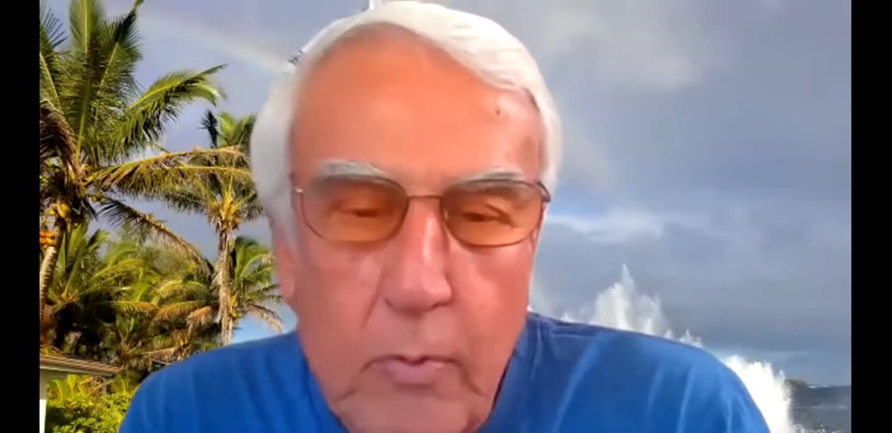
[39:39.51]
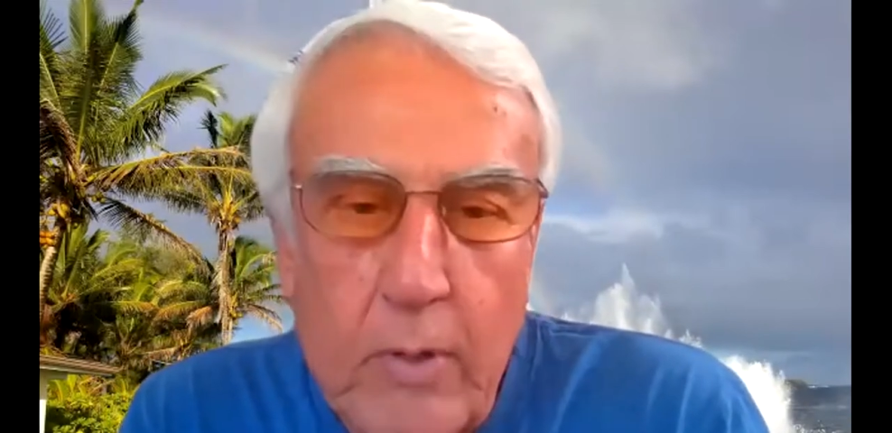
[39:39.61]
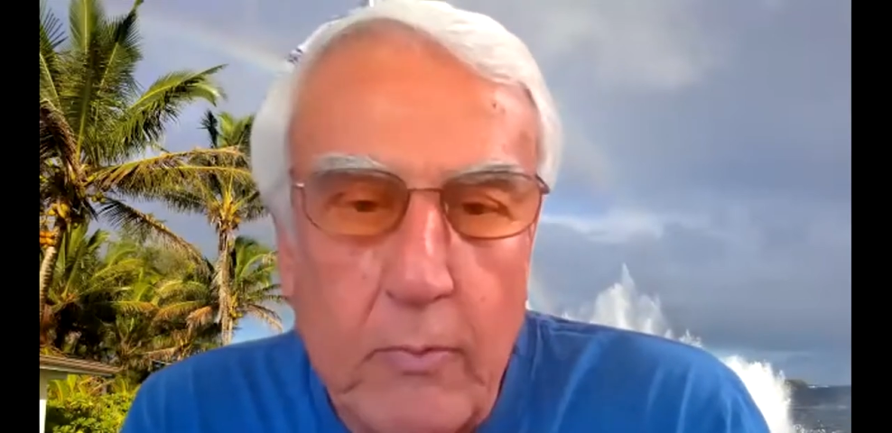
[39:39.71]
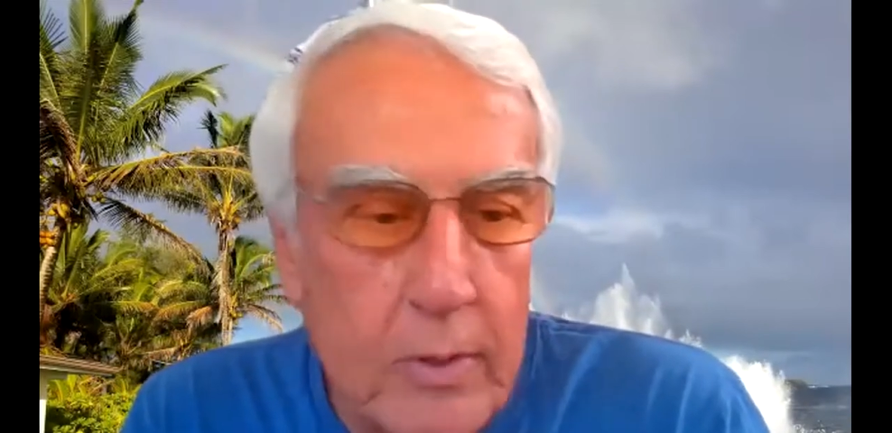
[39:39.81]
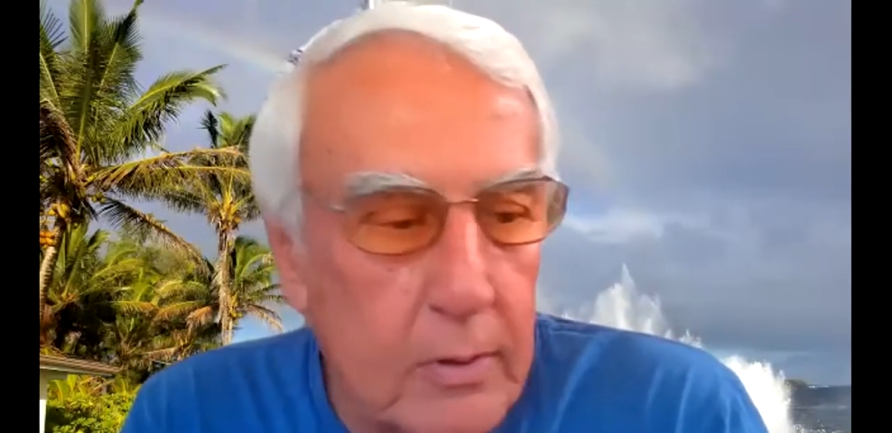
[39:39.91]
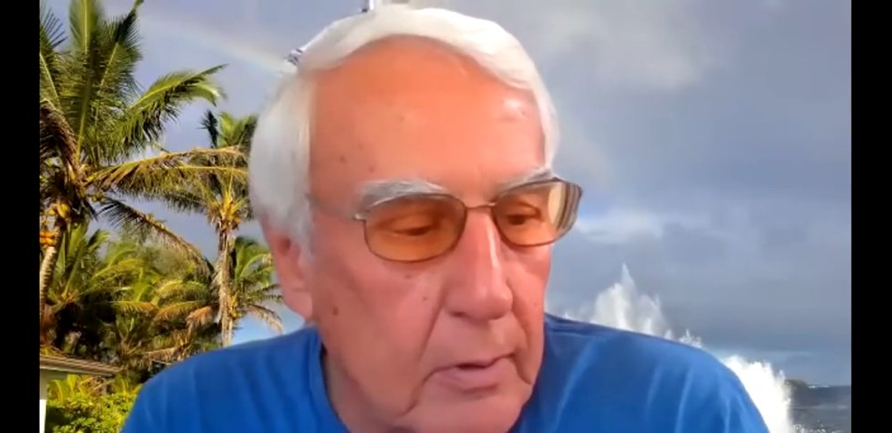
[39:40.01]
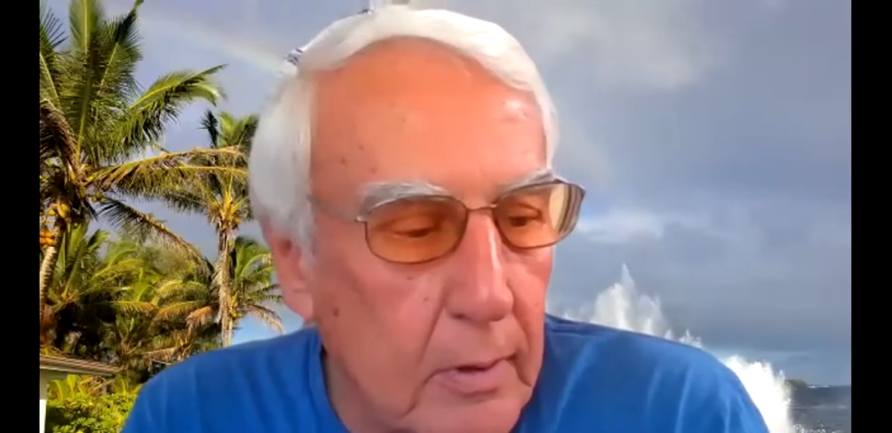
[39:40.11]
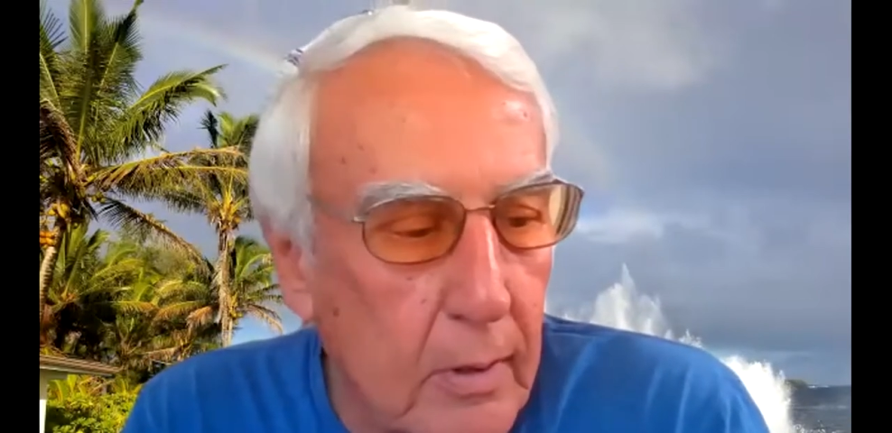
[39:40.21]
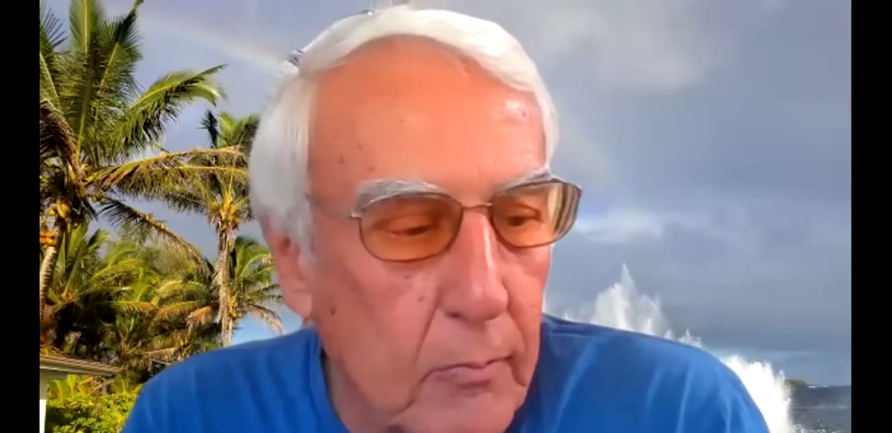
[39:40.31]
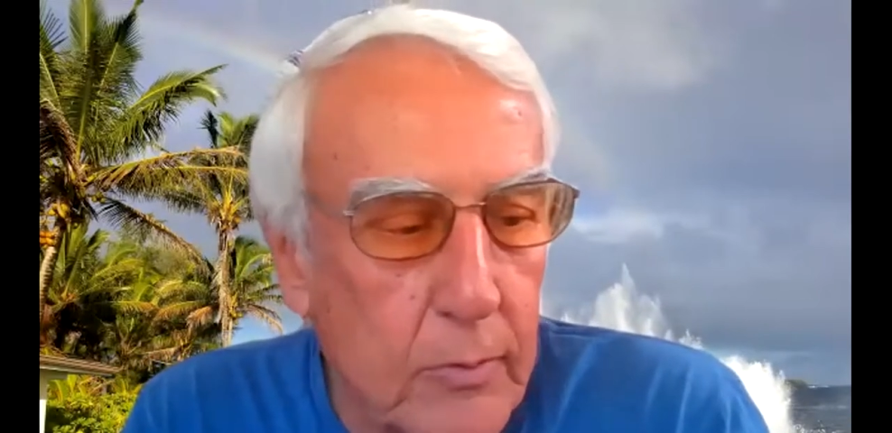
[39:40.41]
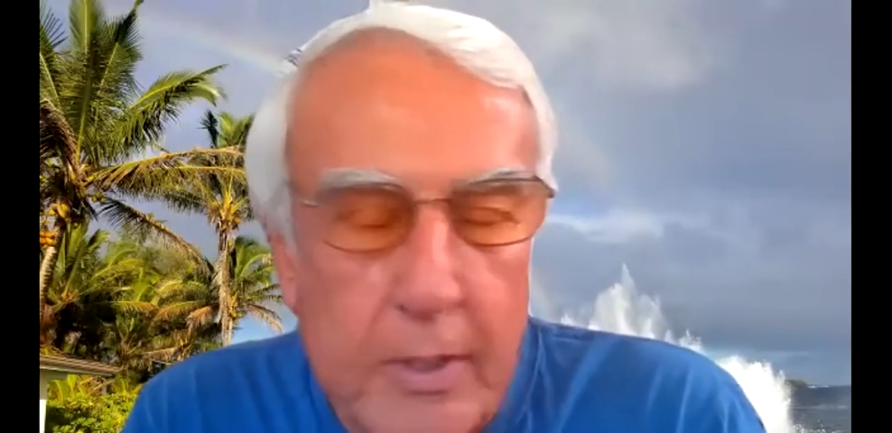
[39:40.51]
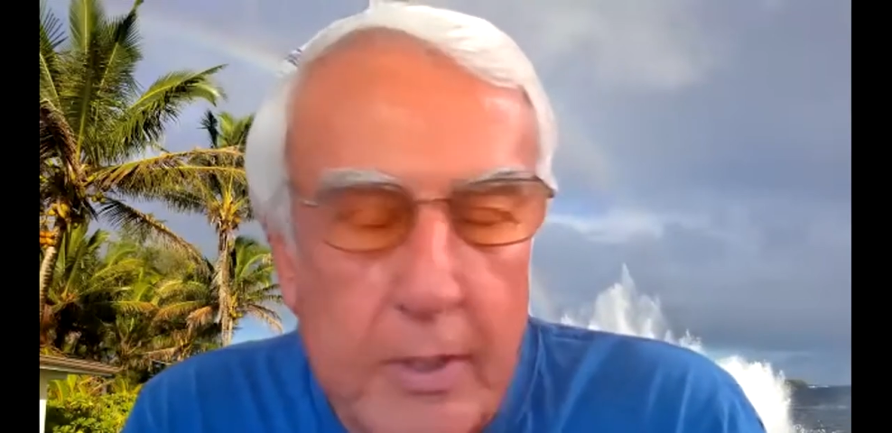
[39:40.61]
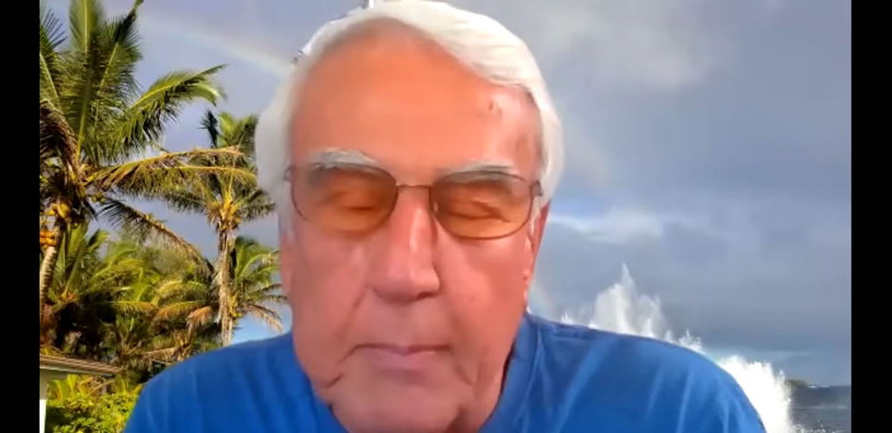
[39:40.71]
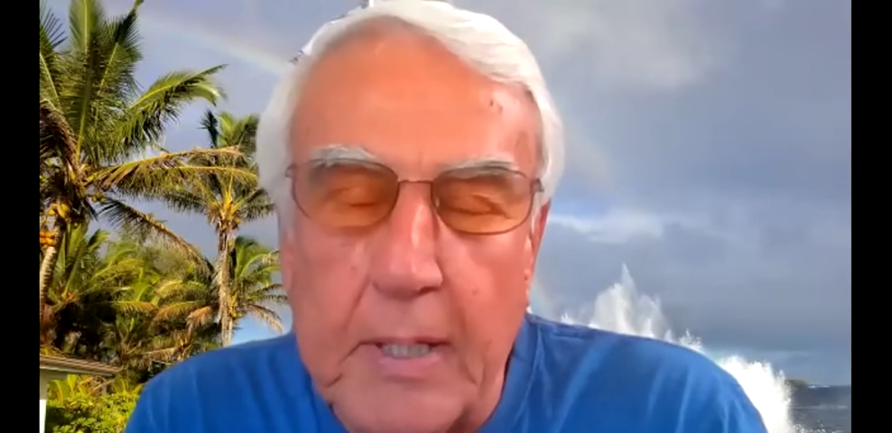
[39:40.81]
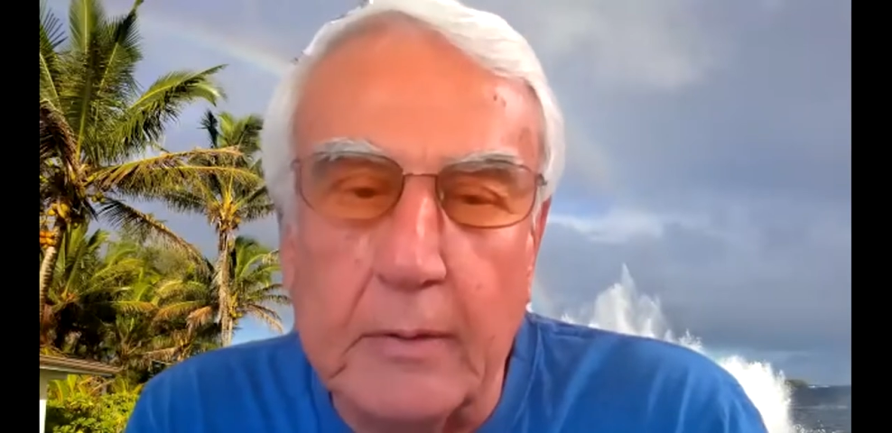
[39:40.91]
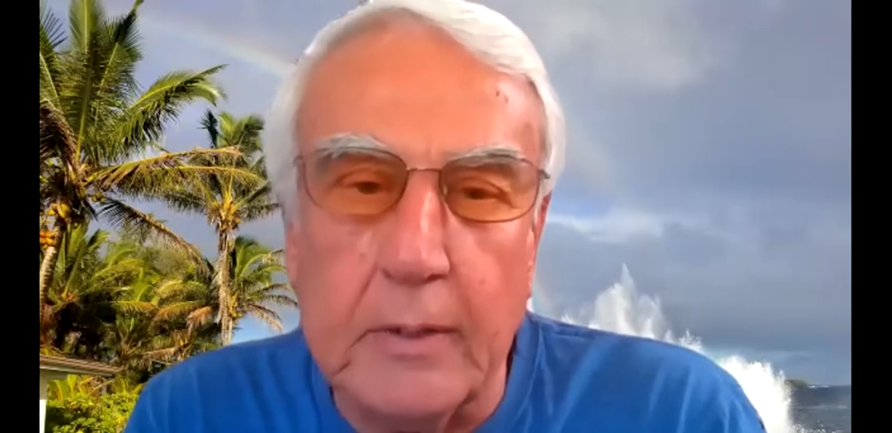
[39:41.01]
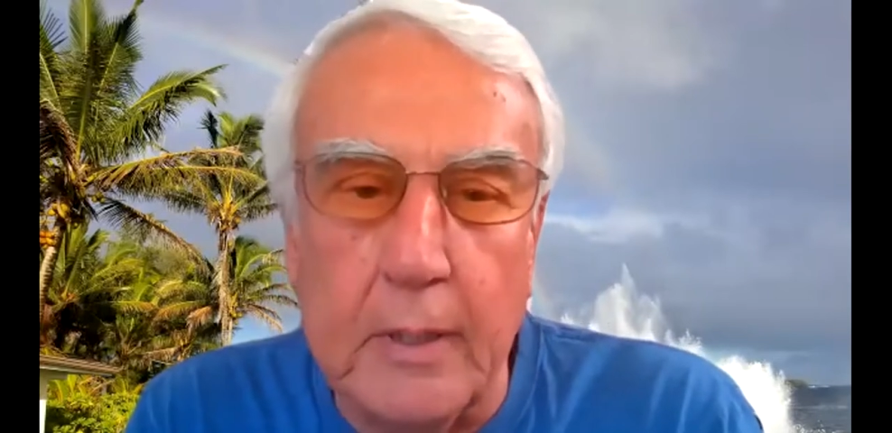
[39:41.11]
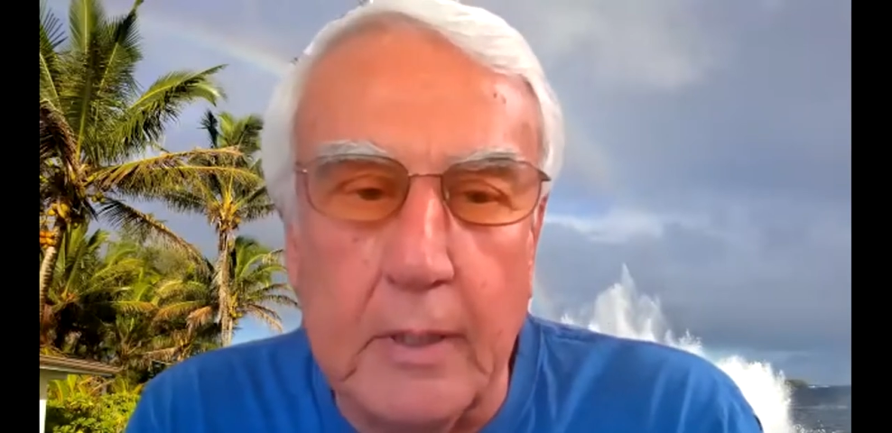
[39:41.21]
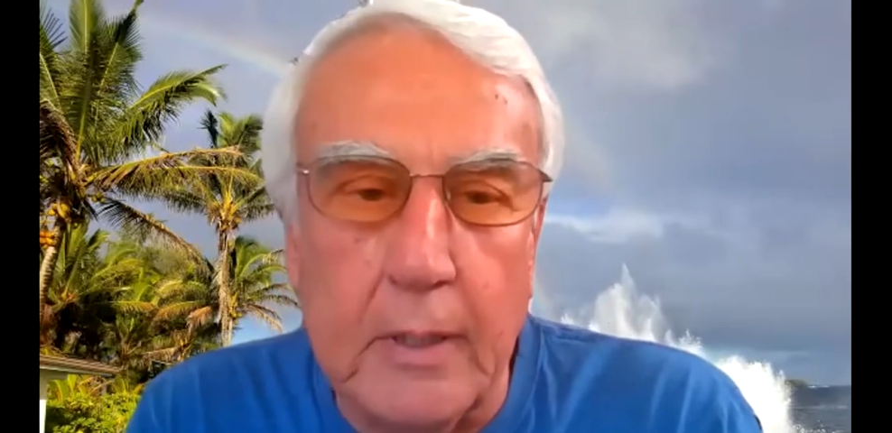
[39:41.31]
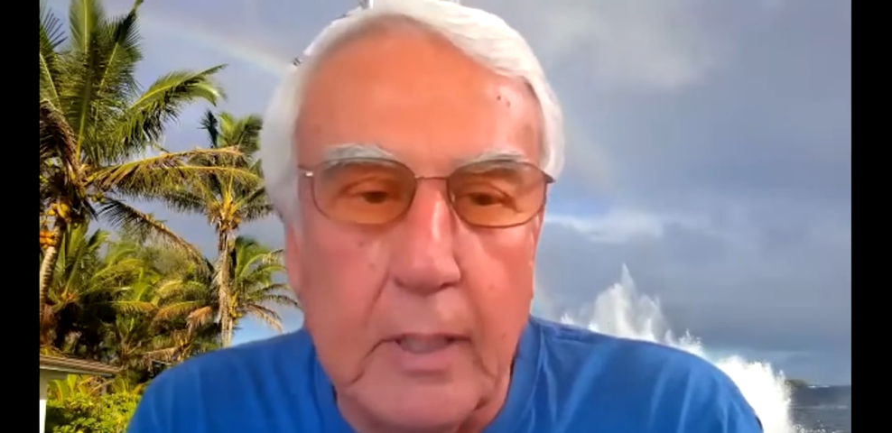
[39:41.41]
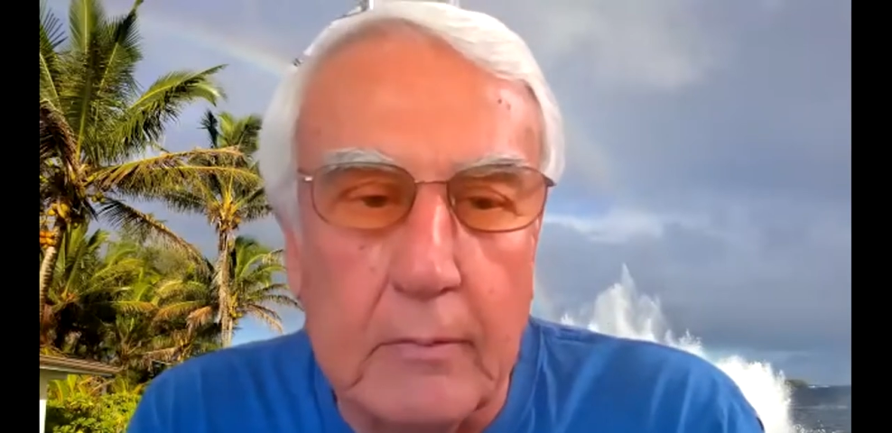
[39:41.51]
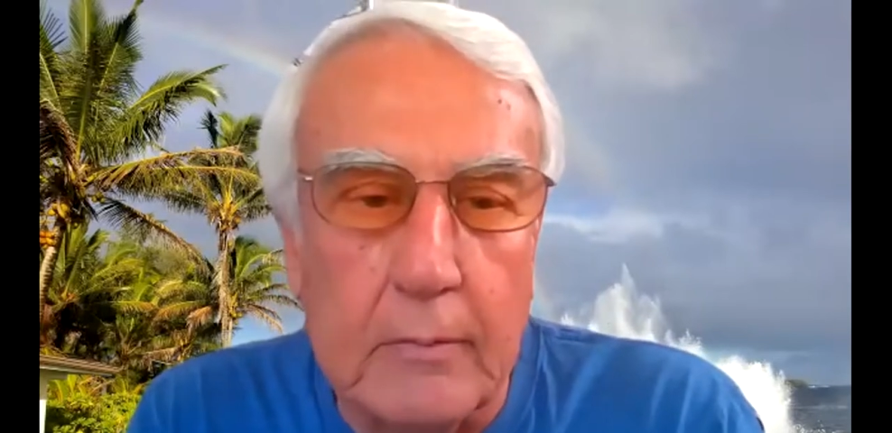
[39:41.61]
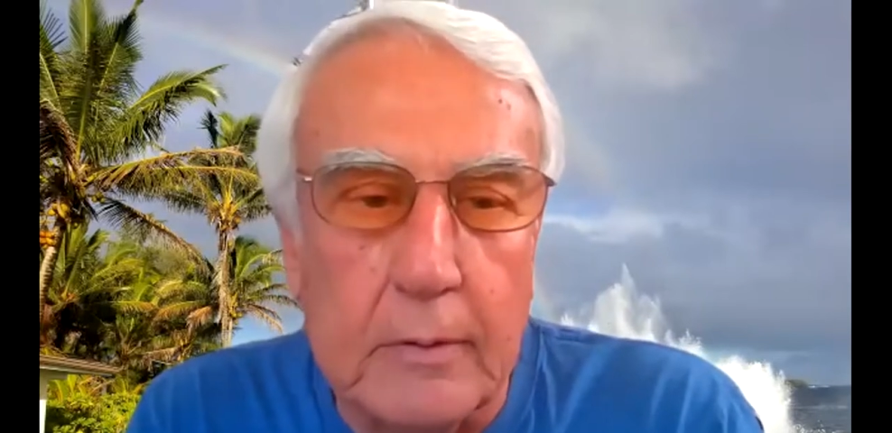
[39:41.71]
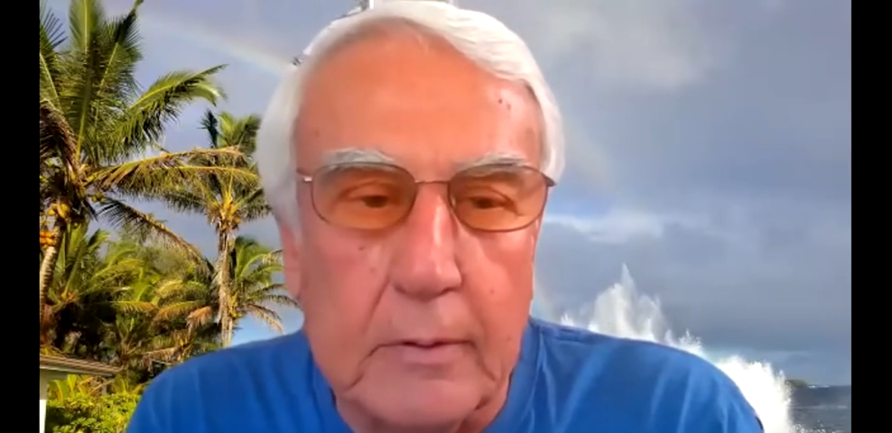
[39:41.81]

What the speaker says: we were all worried about the